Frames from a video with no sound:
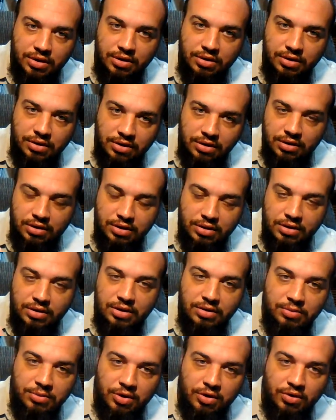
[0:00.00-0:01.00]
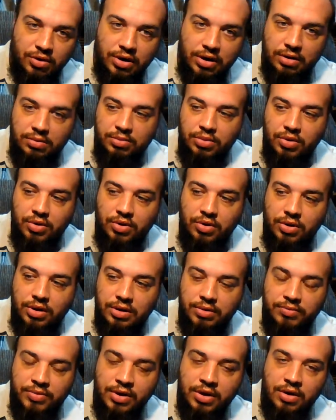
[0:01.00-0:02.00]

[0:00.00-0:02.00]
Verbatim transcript: and, and the Democratic Party?